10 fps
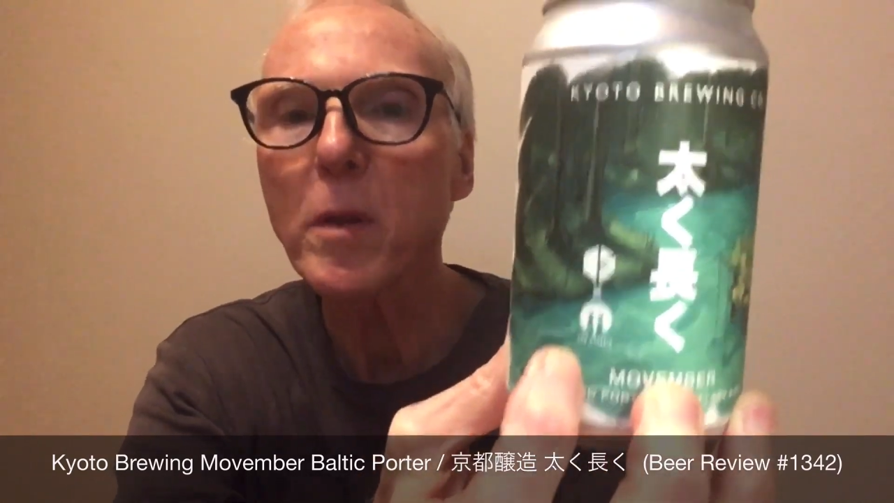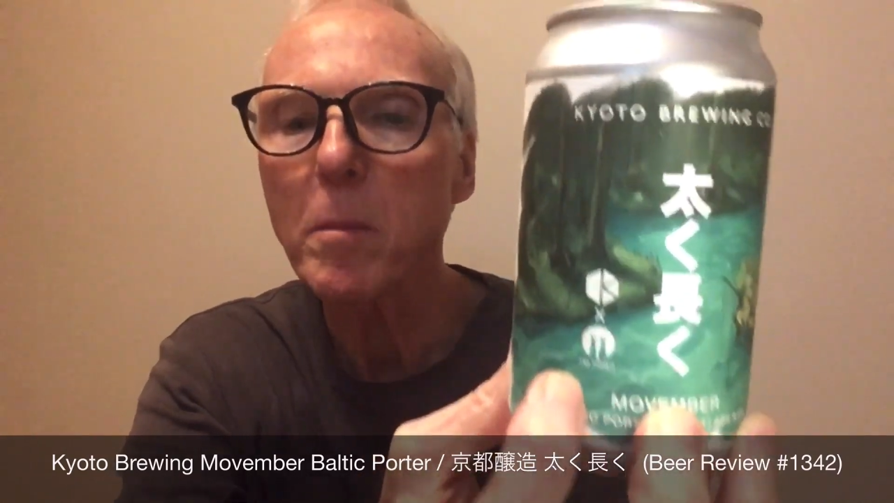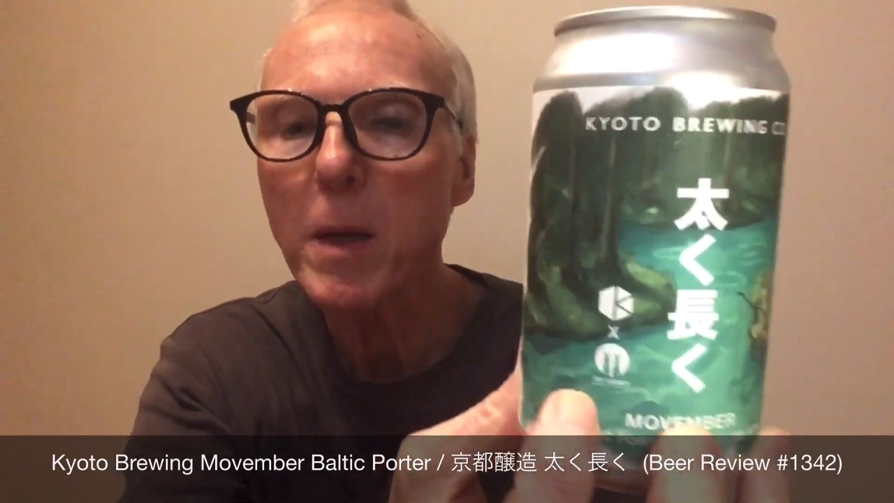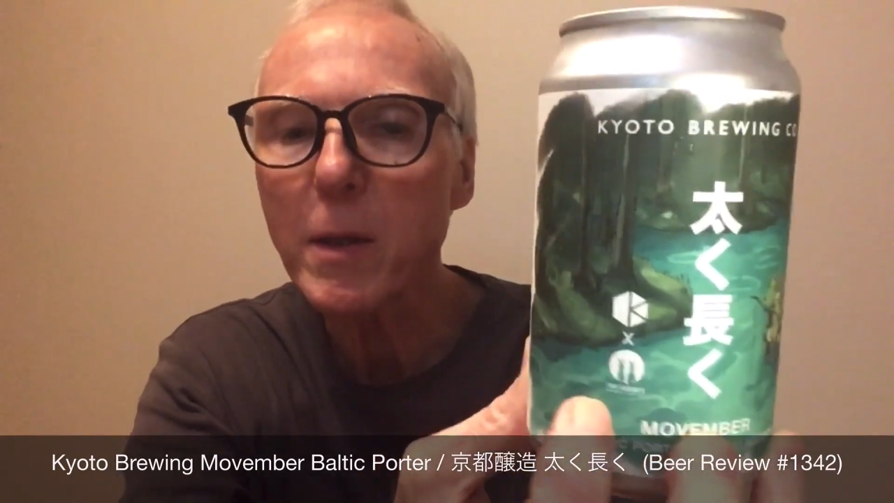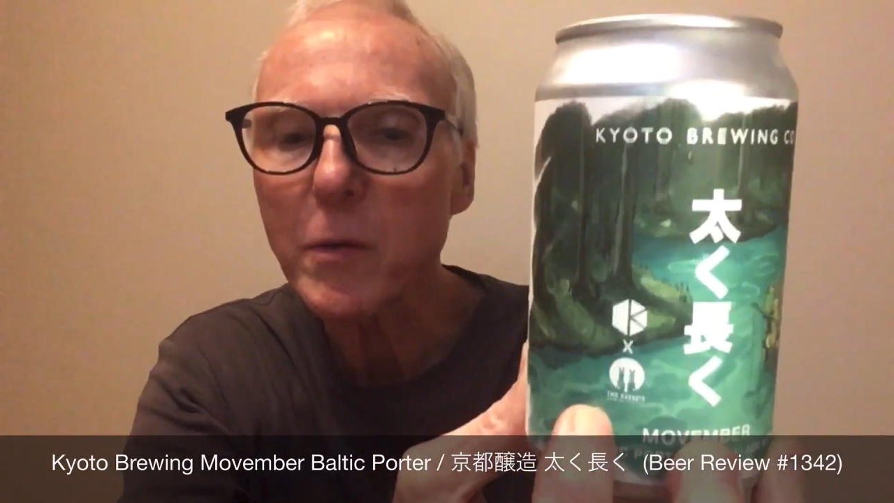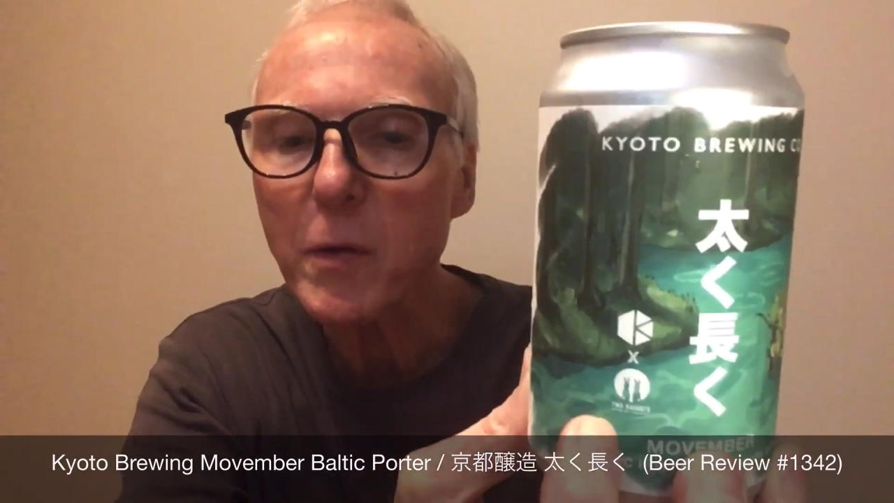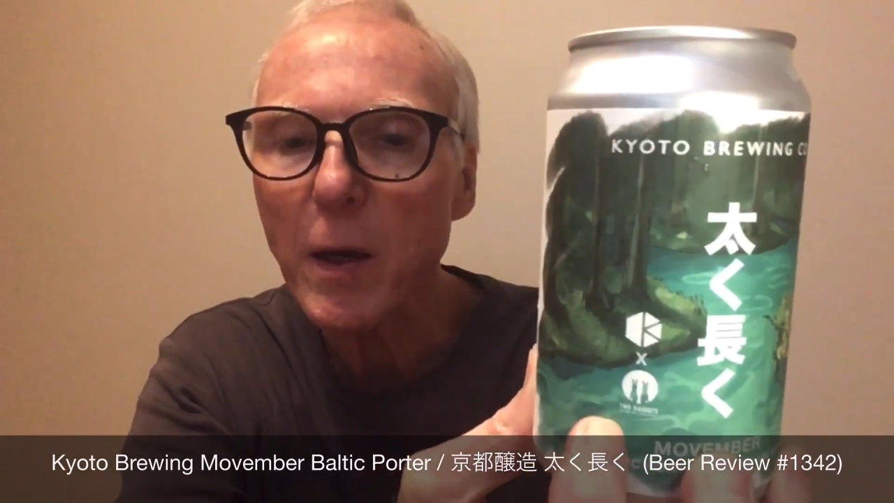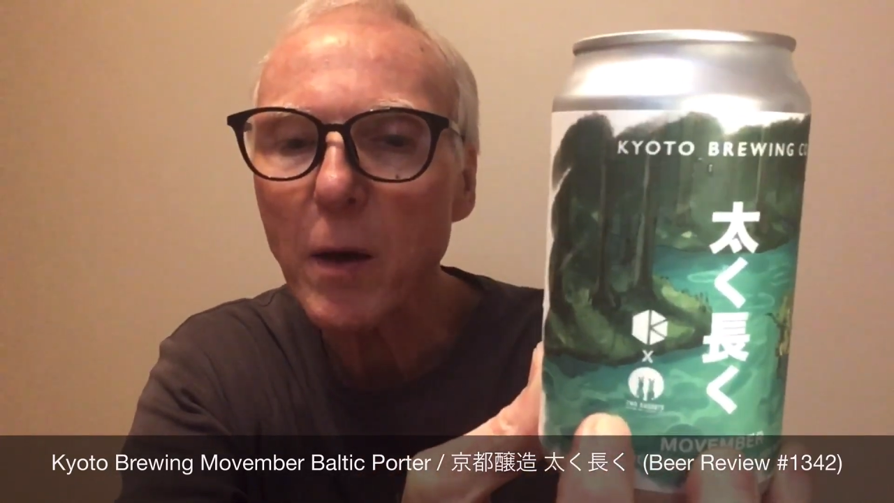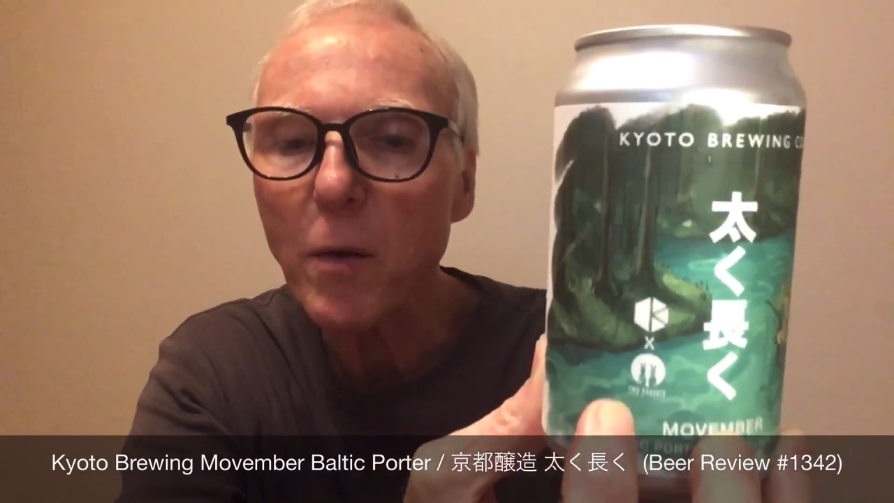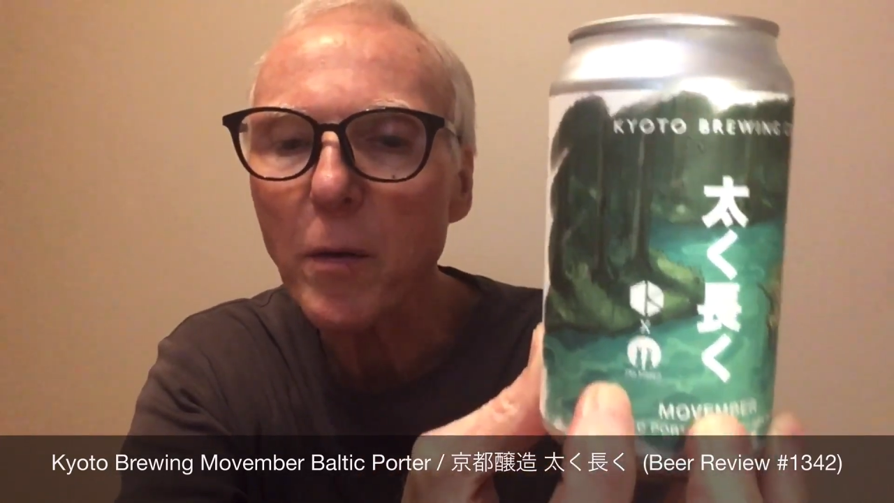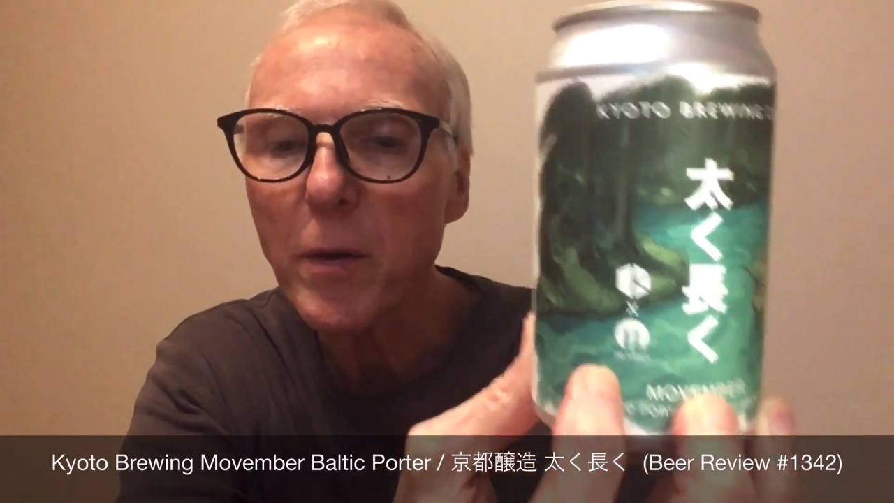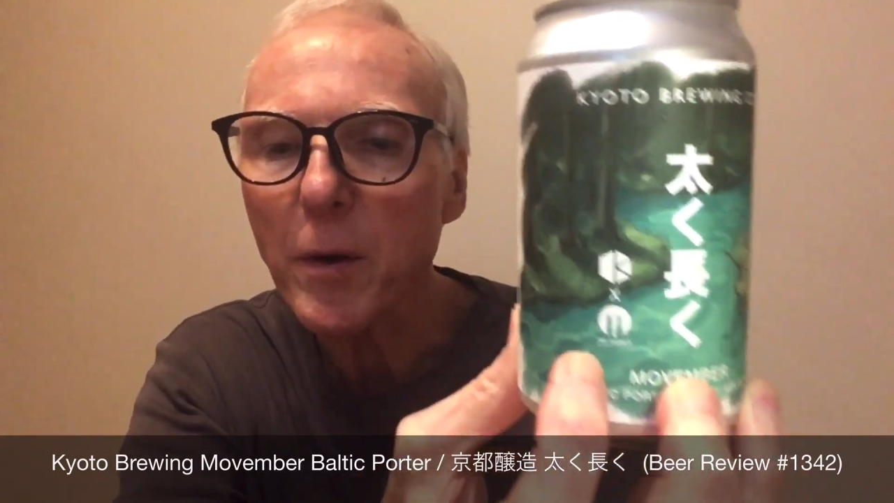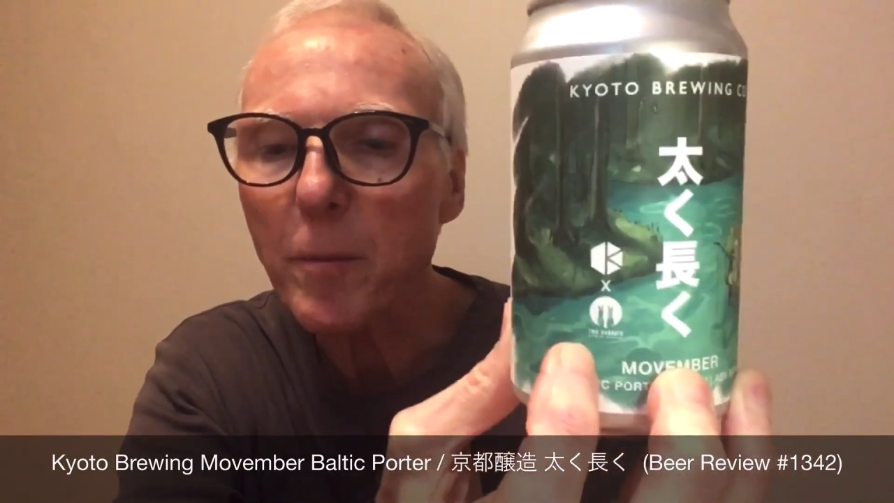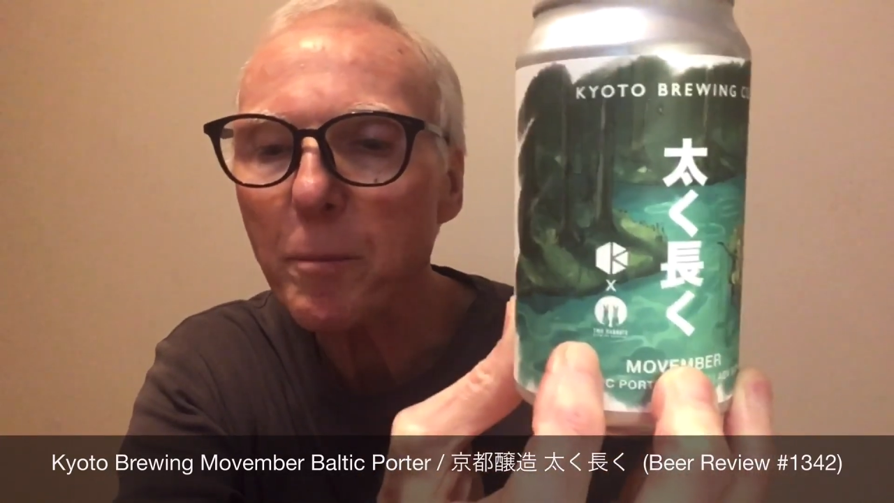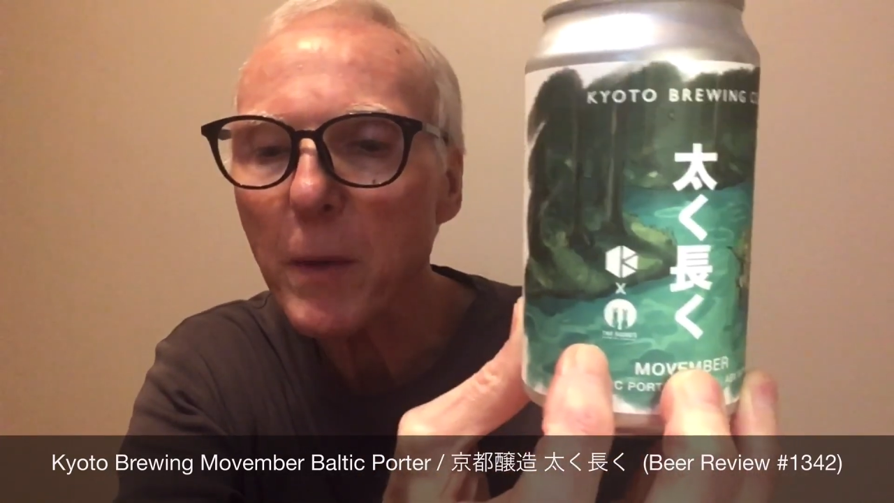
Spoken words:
men's health here.